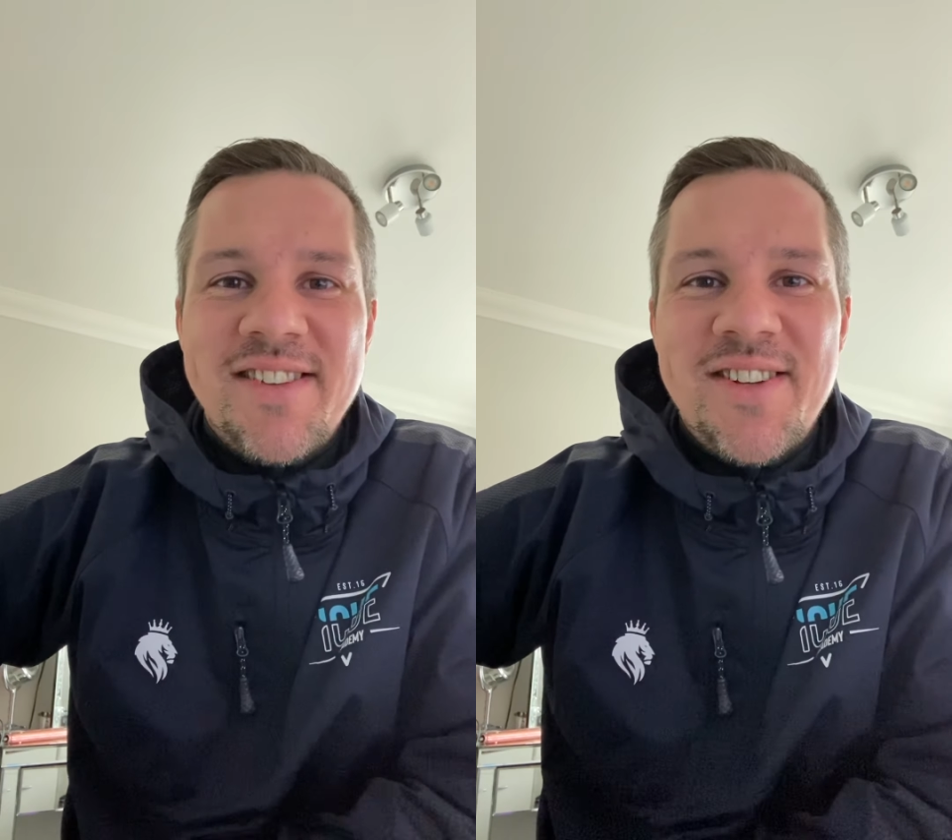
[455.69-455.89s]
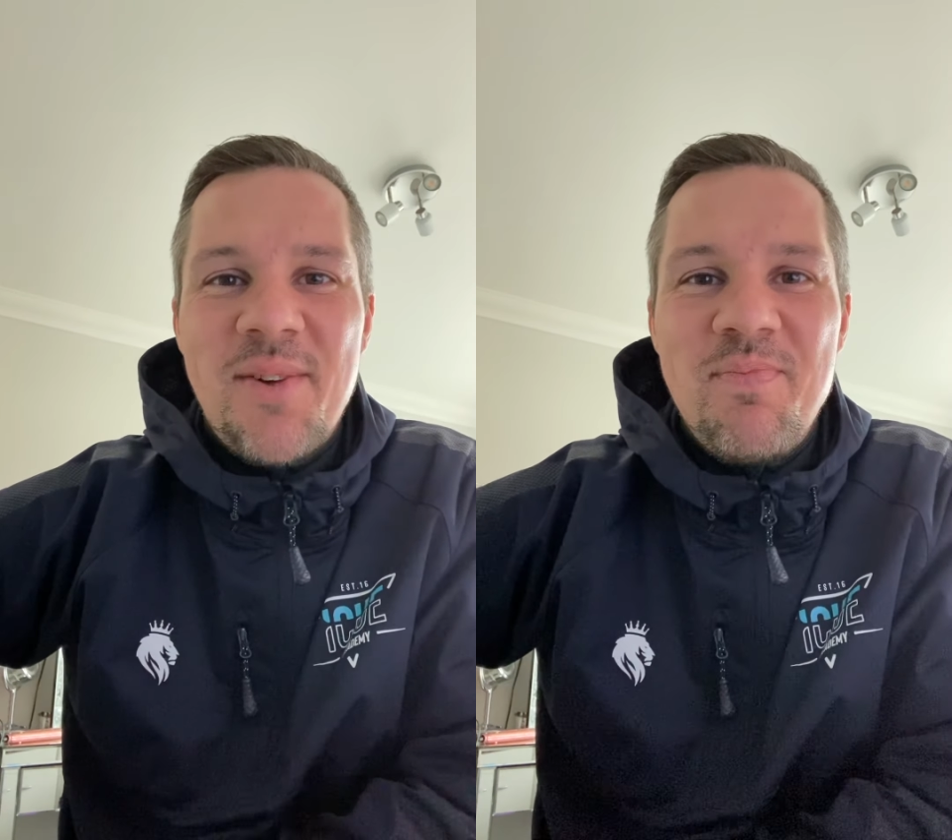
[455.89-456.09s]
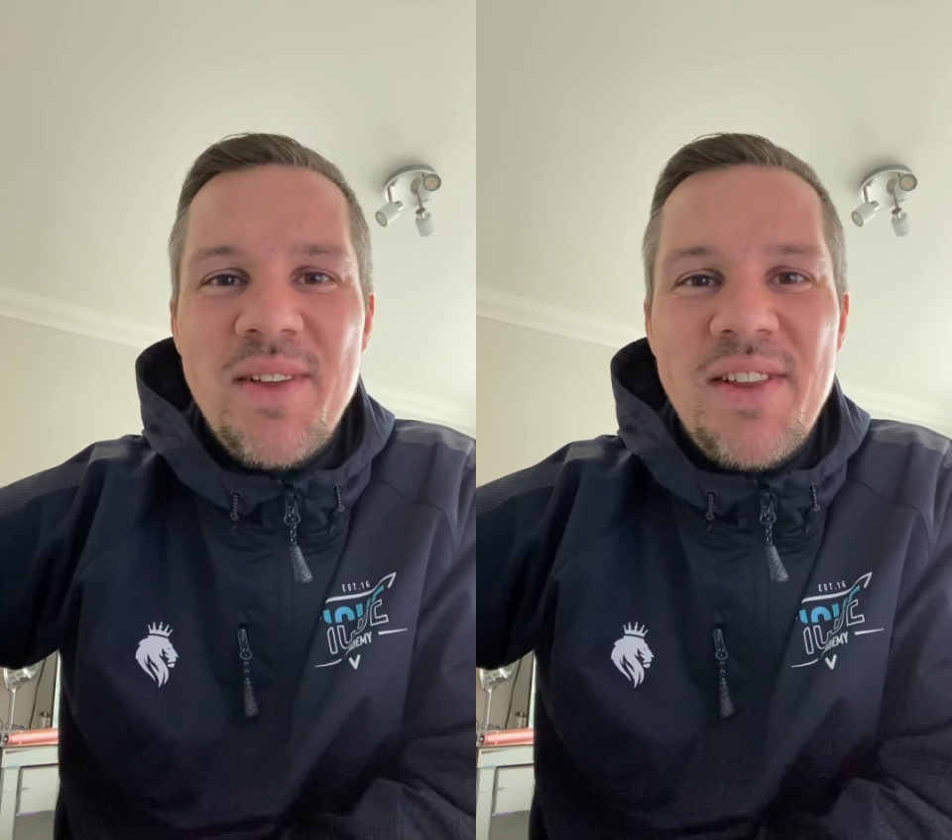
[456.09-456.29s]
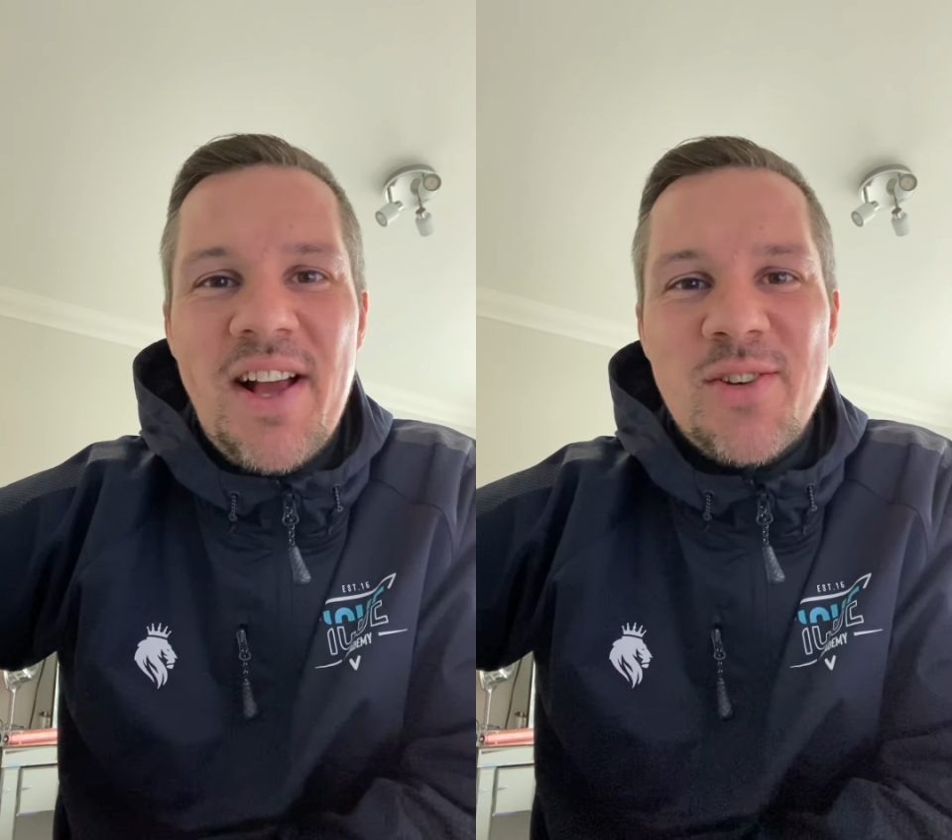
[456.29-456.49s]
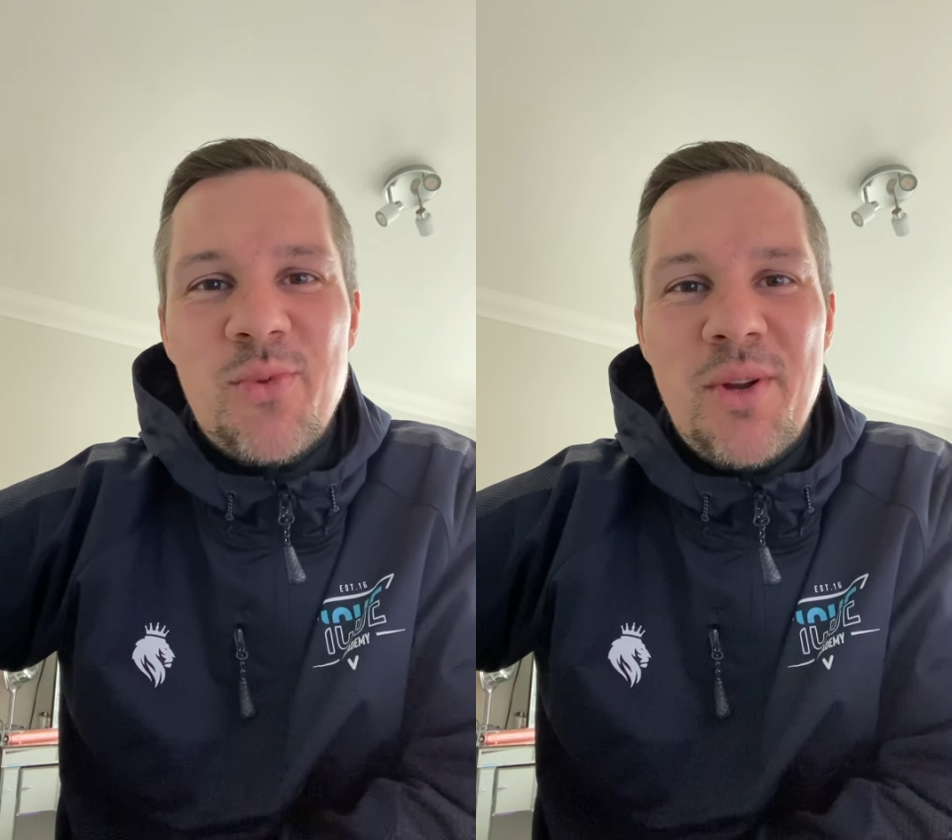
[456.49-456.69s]
So
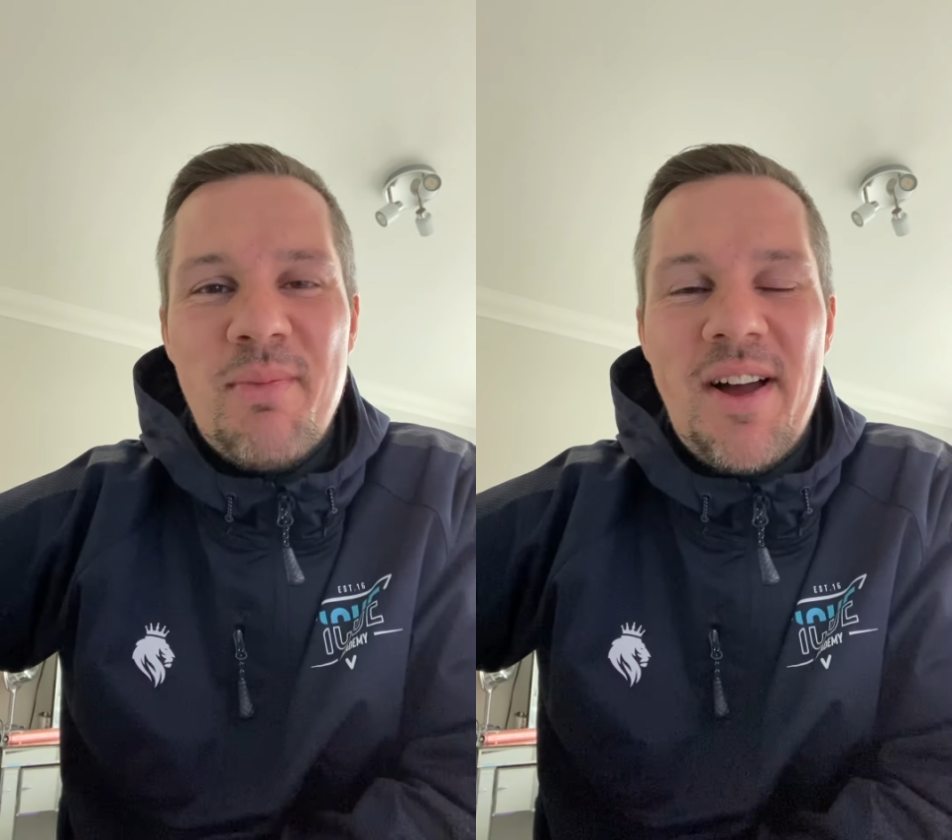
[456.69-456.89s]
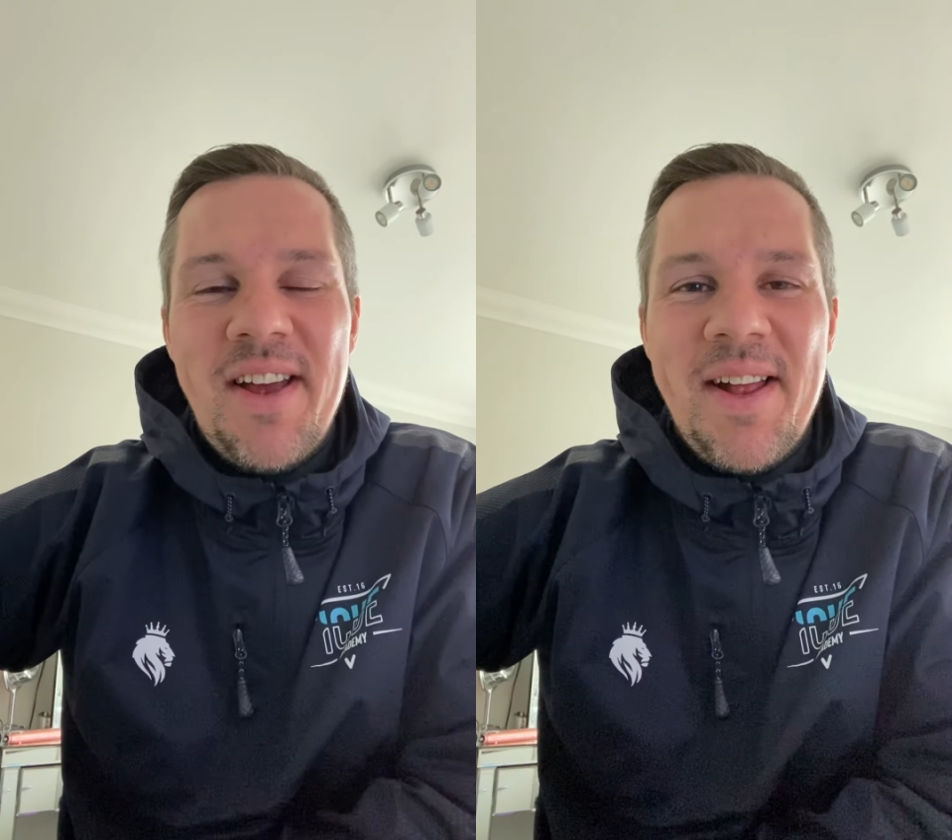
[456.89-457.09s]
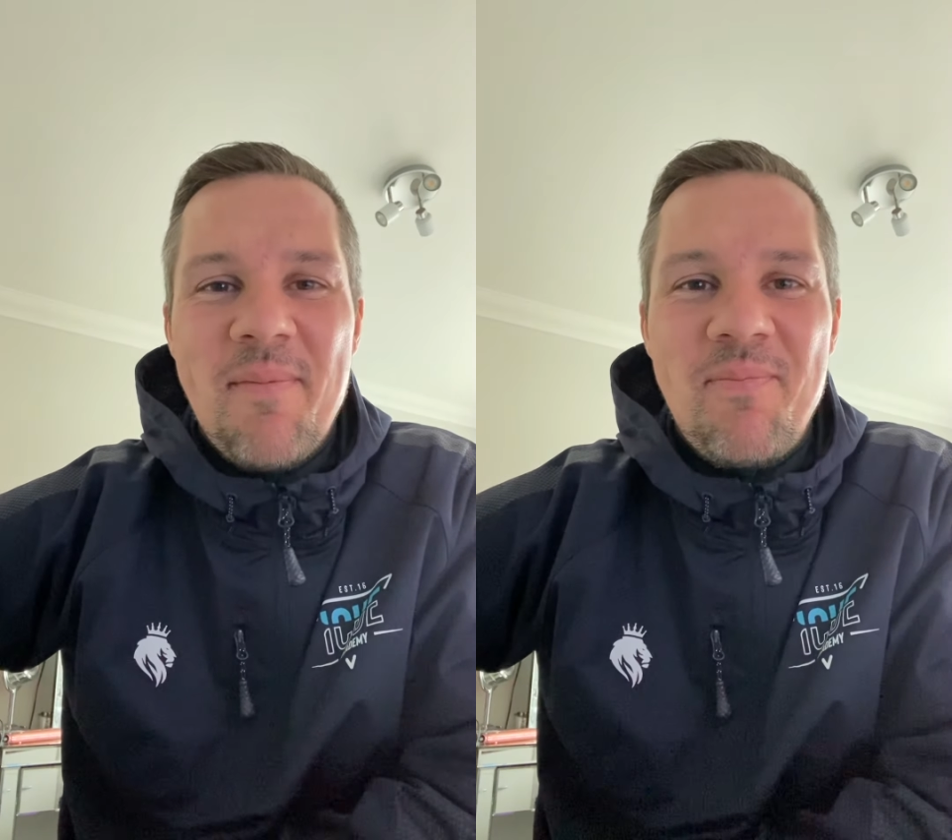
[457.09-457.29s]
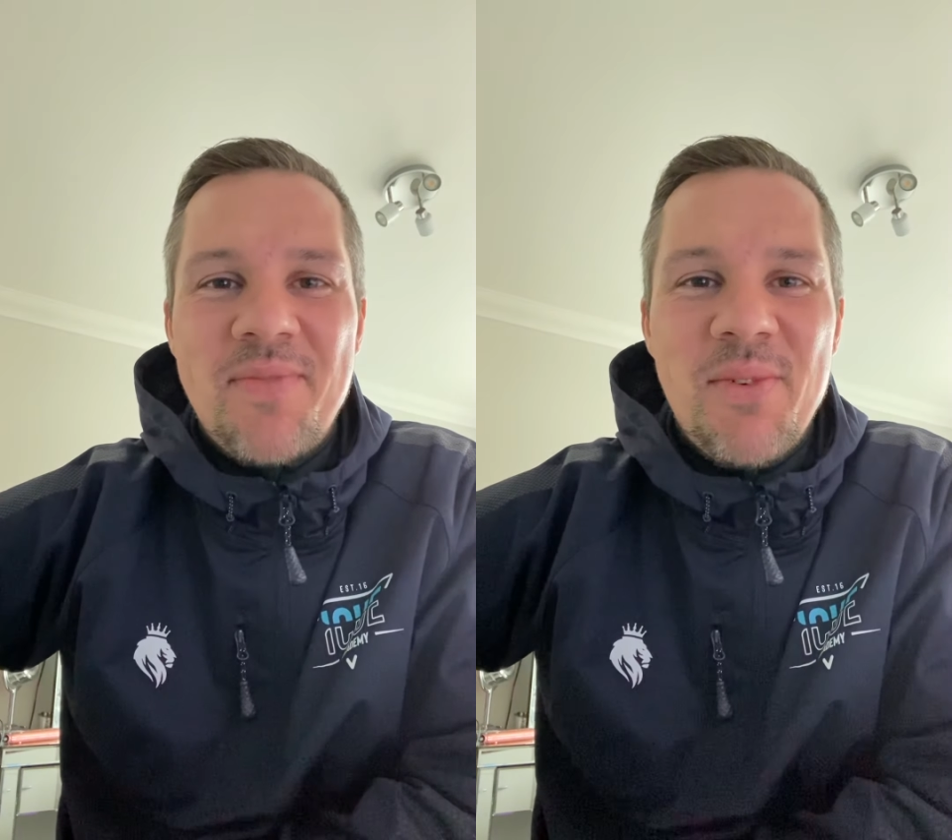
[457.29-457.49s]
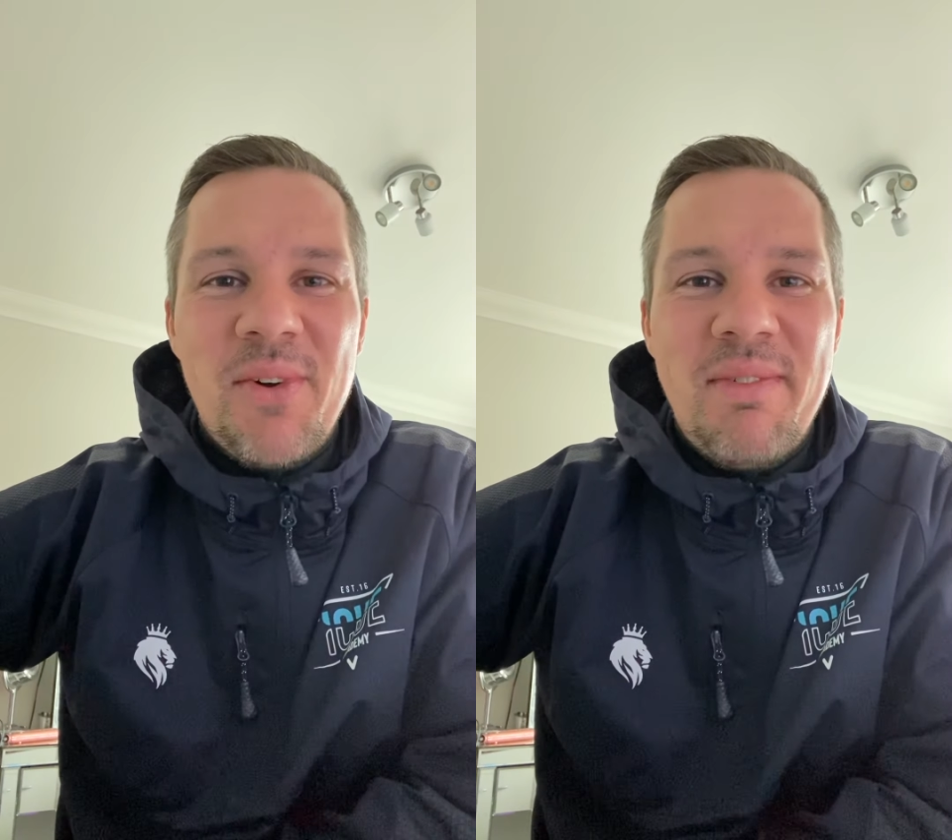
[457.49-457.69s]
that's one of
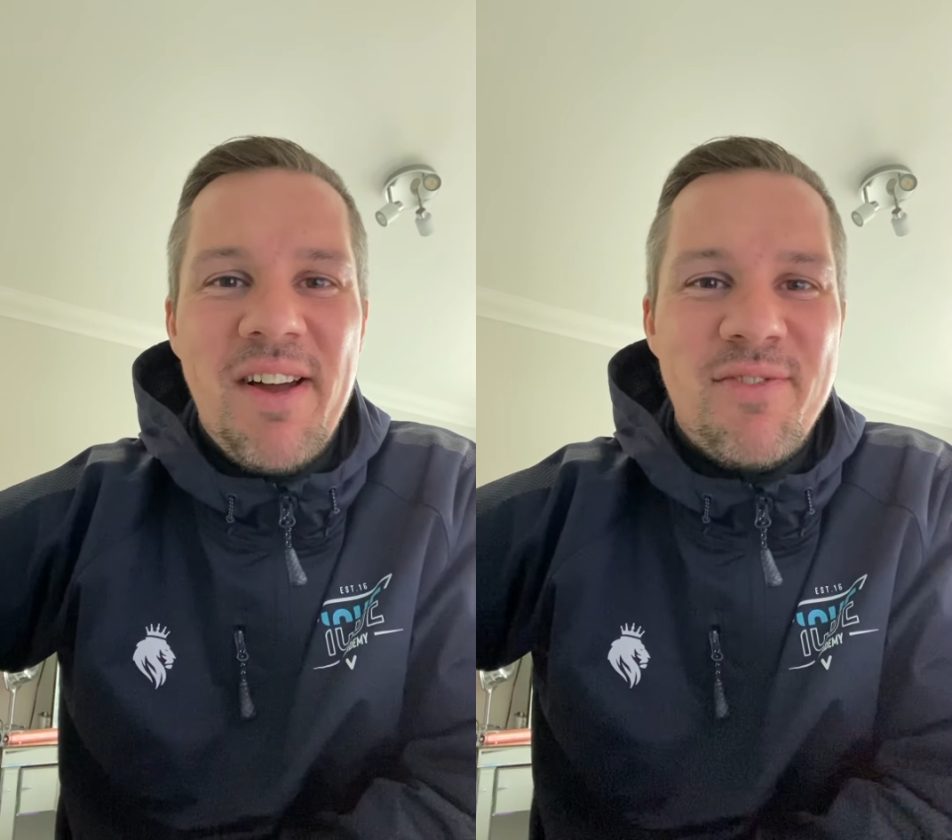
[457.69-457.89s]
my